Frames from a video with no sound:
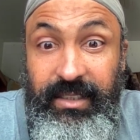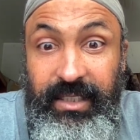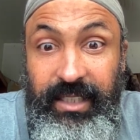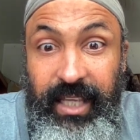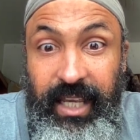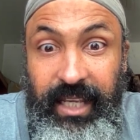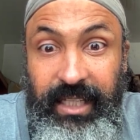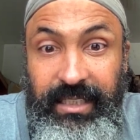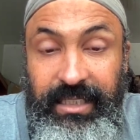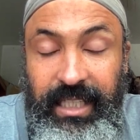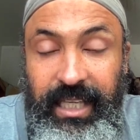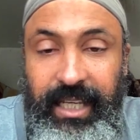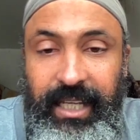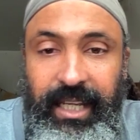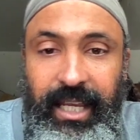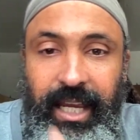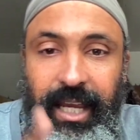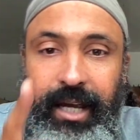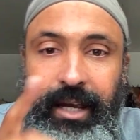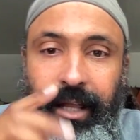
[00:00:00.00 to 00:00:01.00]
gaslight.
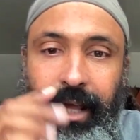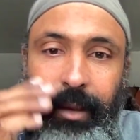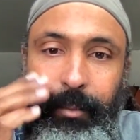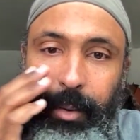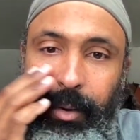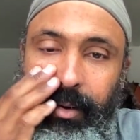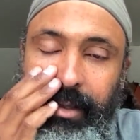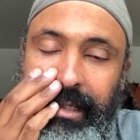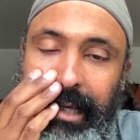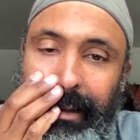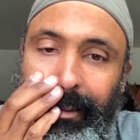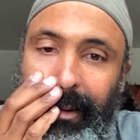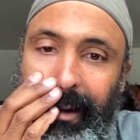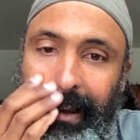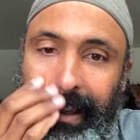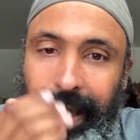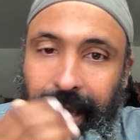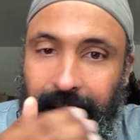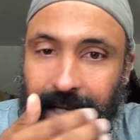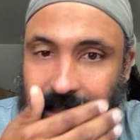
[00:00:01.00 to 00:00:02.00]
How about we talk
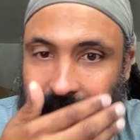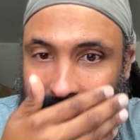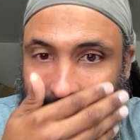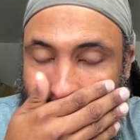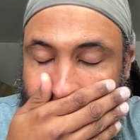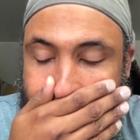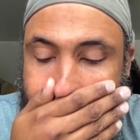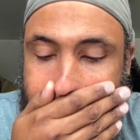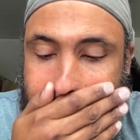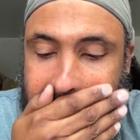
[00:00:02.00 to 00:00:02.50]
about gaslight?